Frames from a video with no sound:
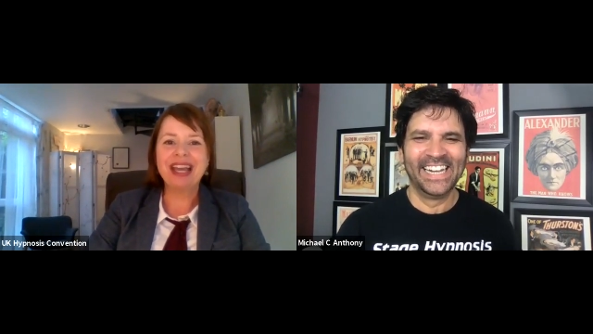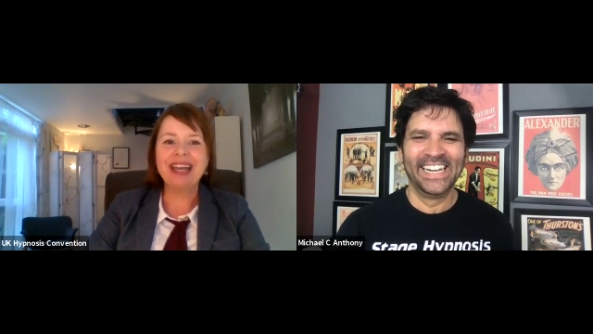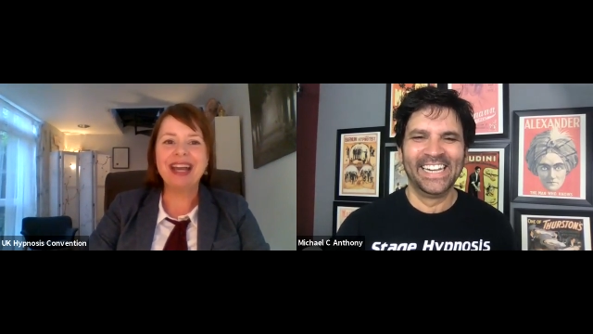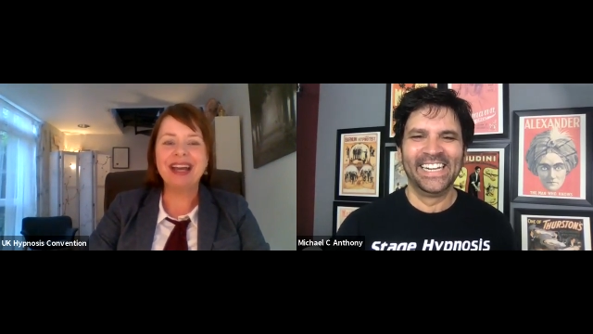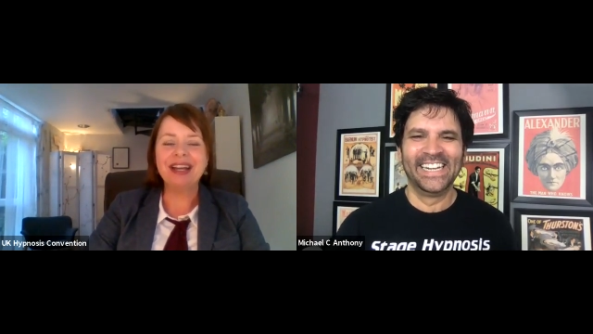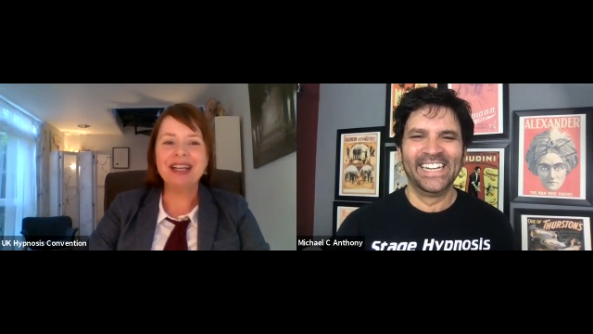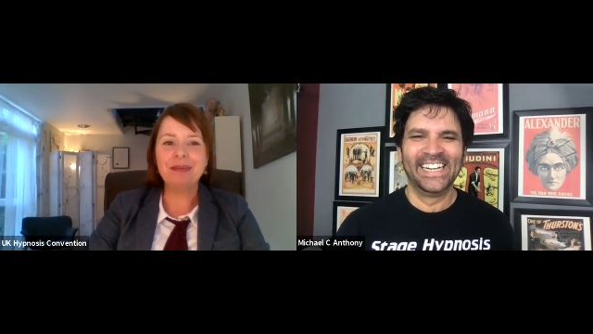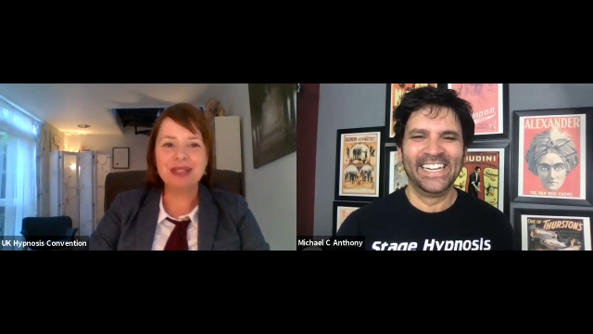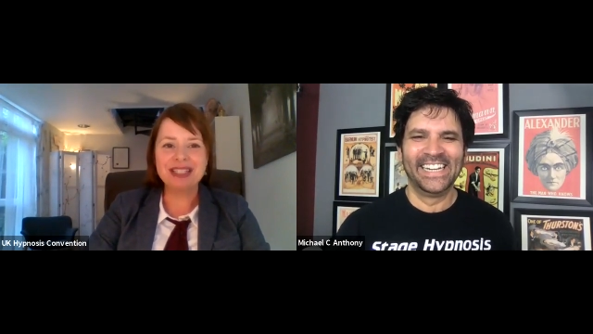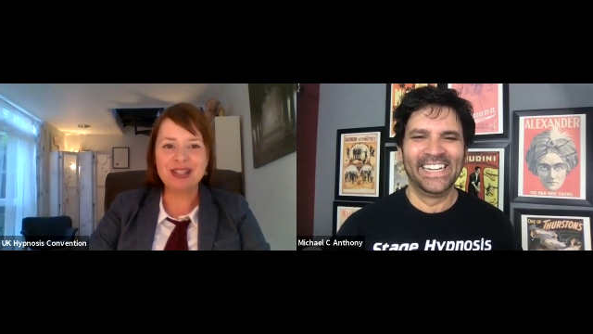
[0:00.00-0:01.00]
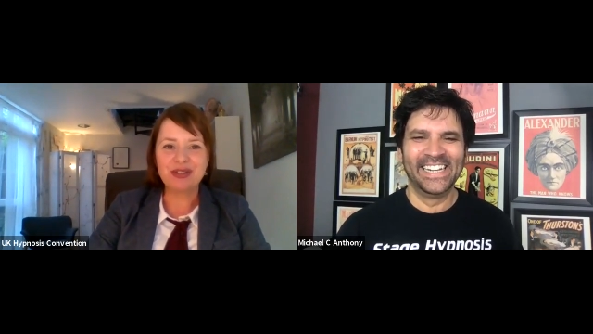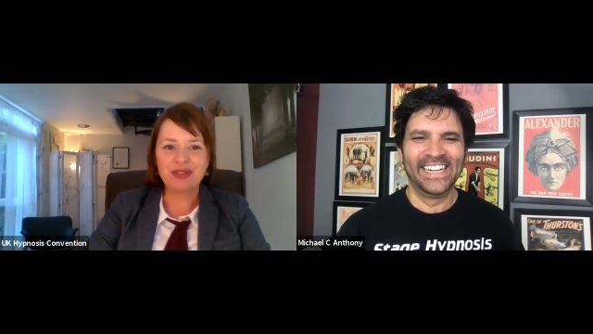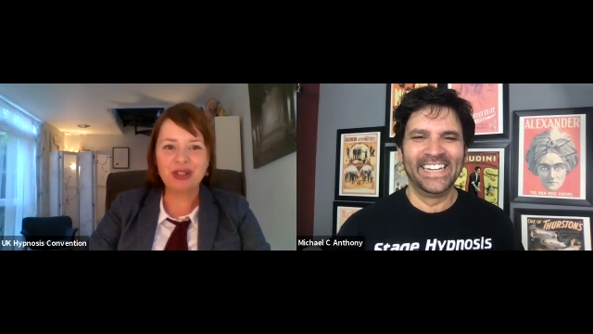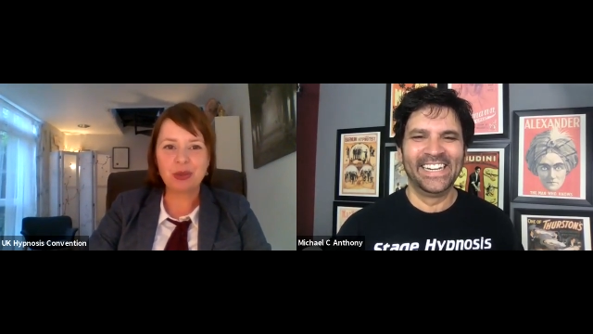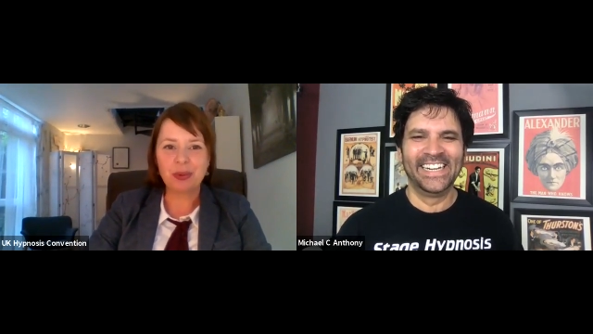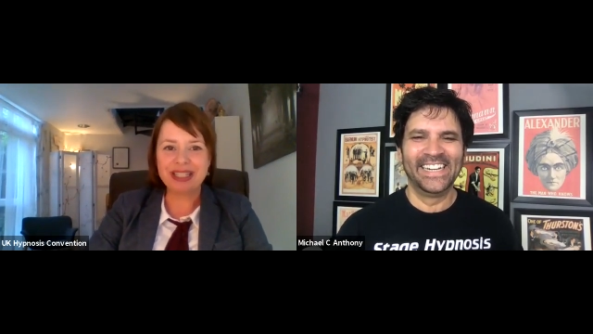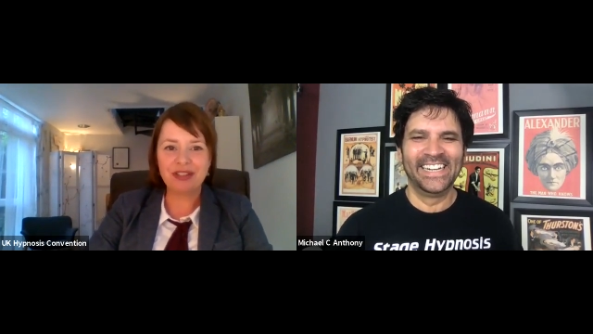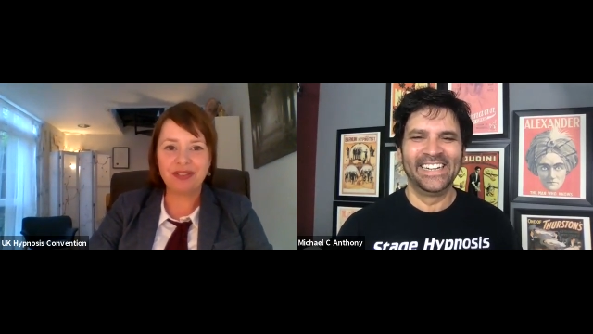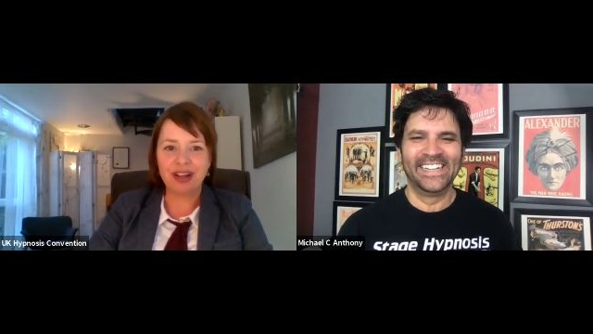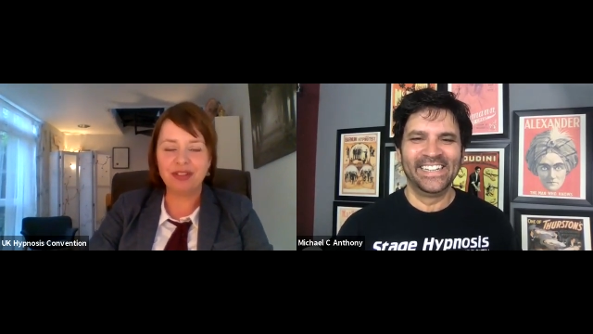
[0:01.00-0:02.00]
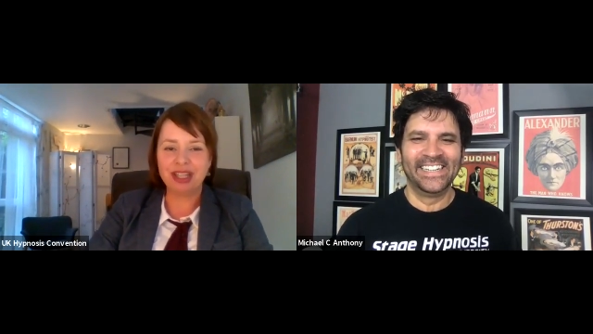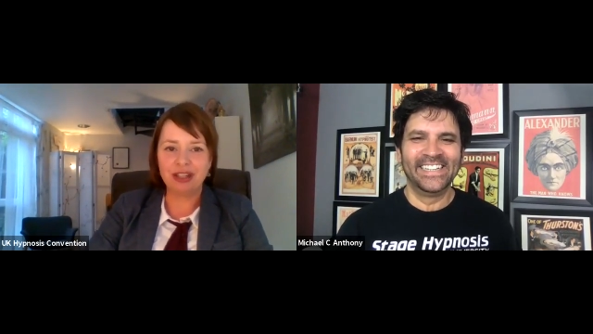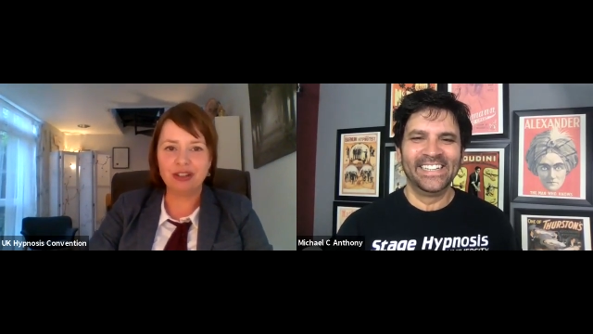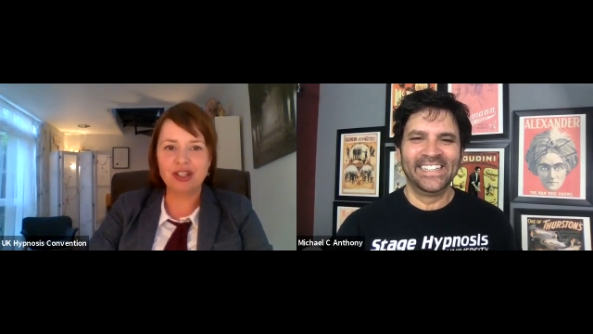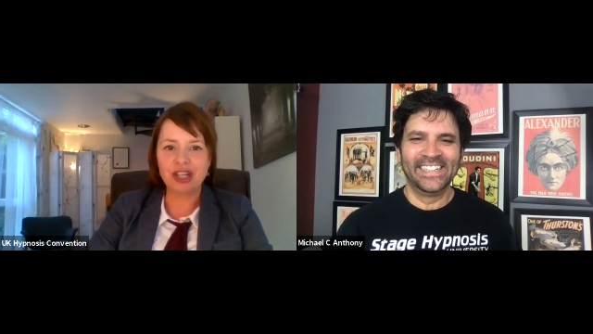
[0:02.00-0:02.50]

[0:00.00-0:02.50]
Speaker 1: uh, hypnotist for 25 years